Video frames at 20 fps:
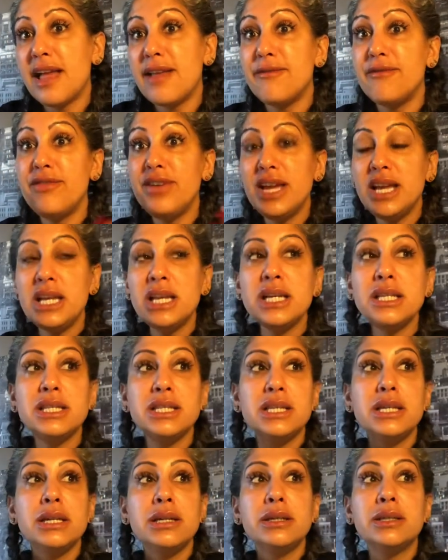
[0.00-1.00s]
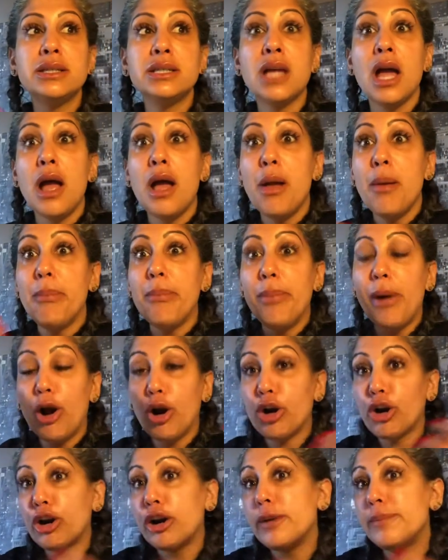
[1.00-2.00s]
Venus's
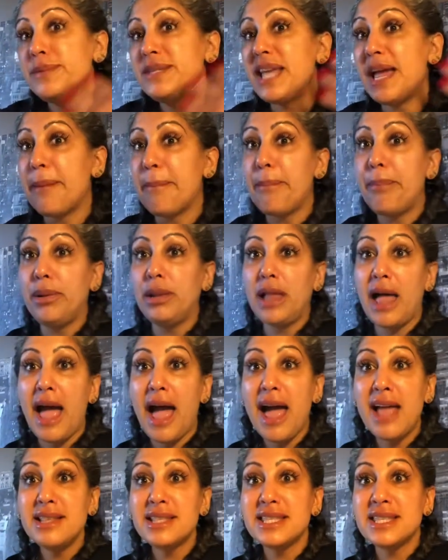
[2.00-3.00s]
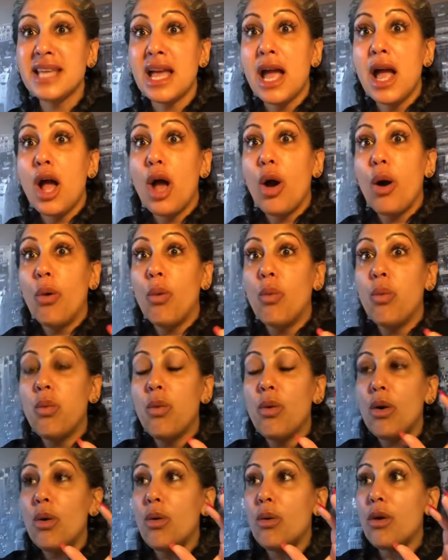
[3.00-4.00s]
herbs and plants,
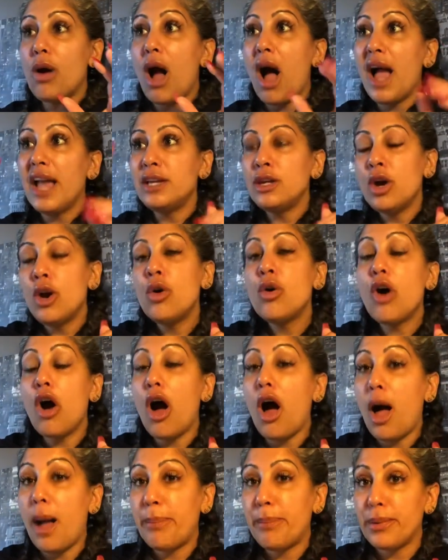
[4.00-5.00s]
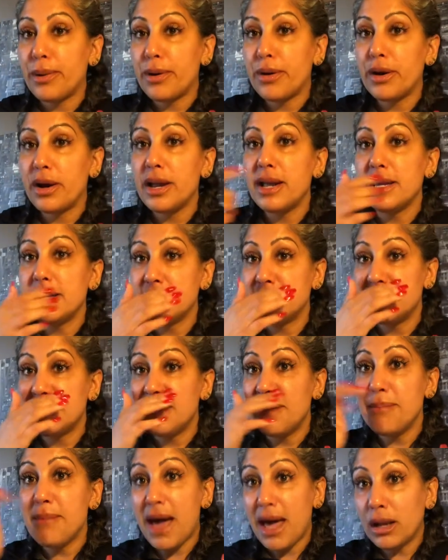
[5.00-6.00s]
I know copper is
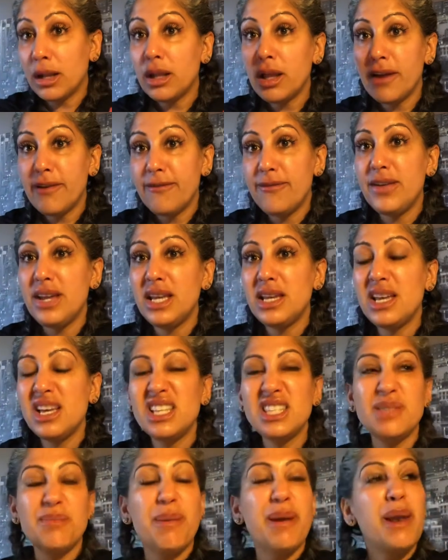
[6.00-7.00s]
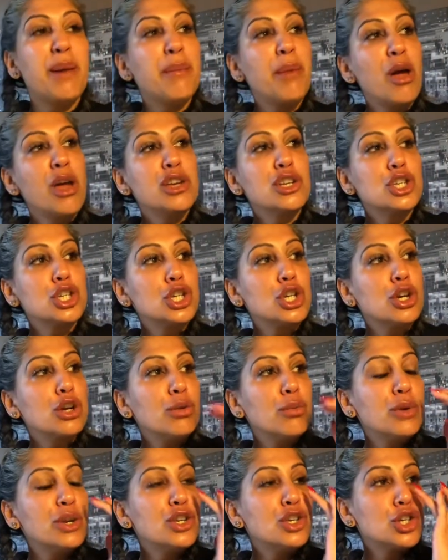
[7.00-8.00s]
the metal of Venus, but I'm not
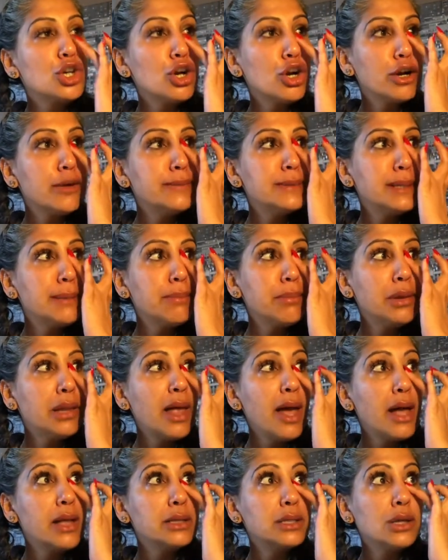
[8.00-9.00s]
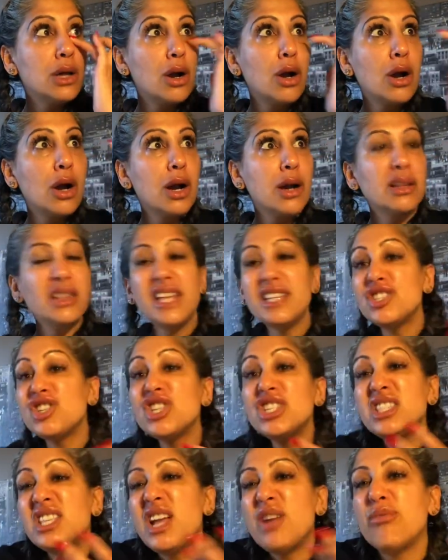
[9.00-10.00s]
sure which herbs and plants are. Let's
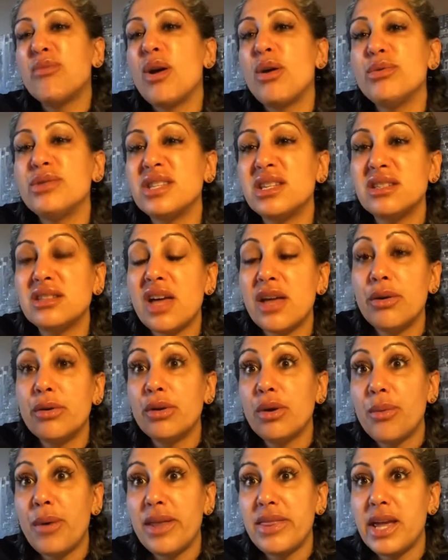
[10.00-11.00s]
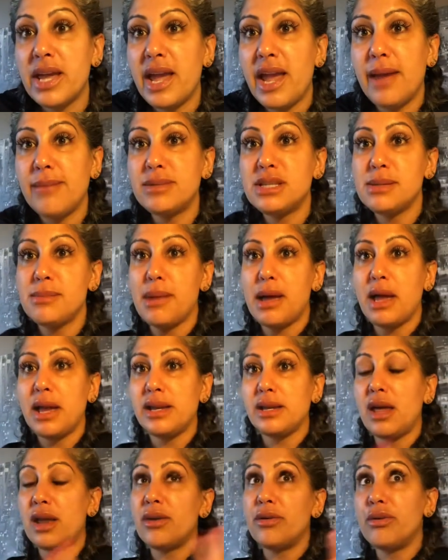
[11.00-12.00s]
just say roses. I don't know why they came to
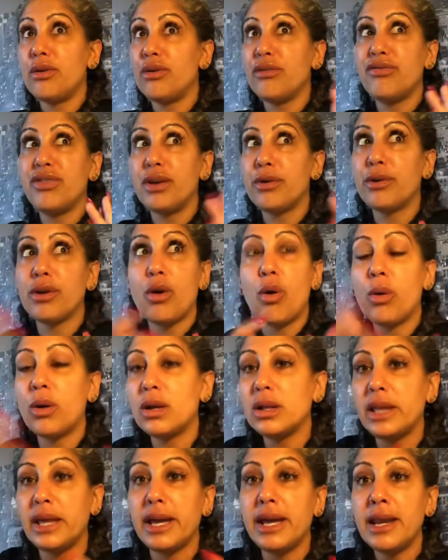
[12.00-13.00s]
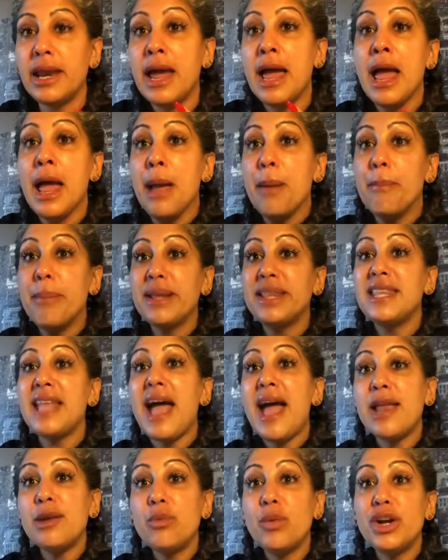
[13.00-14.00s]
mind. I don't know if they correlate. But
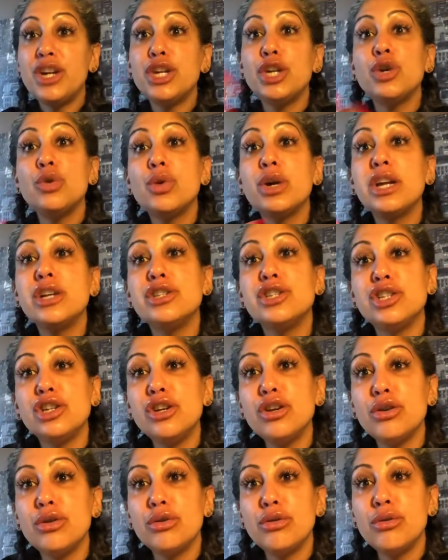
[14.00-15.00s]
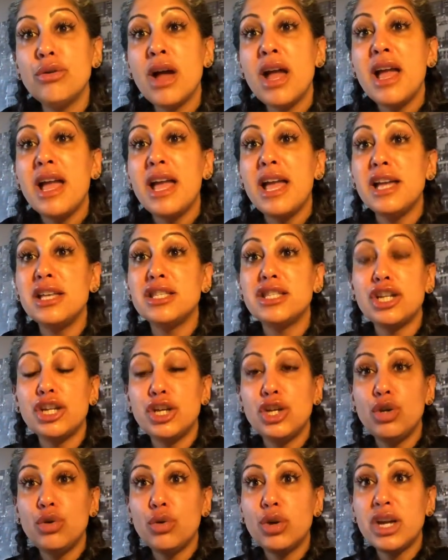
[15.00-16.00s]
then what you could do is
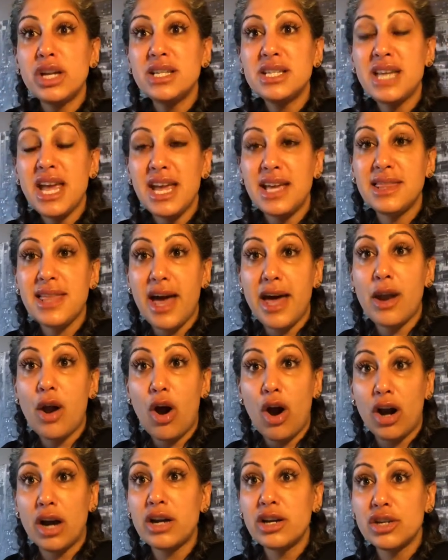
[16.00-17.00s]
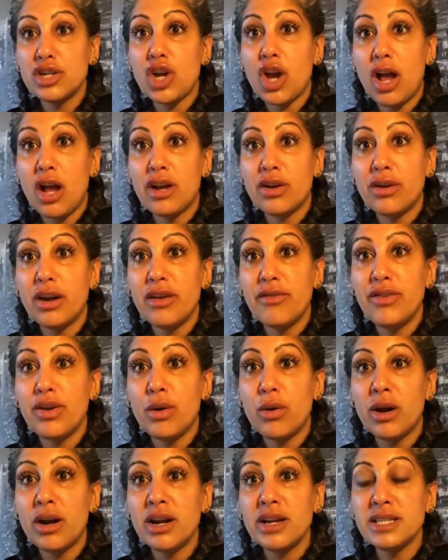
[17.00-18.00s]
you could take that heart chakra of
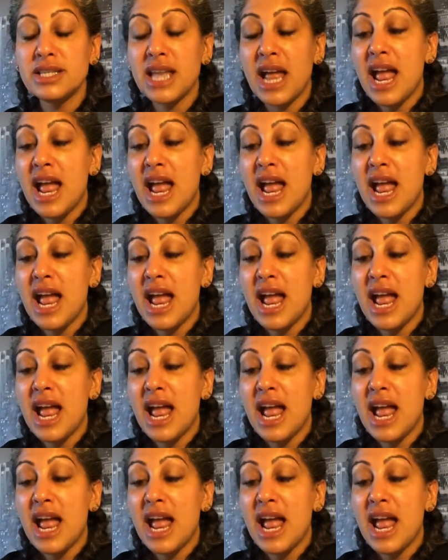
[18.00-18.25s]
yours.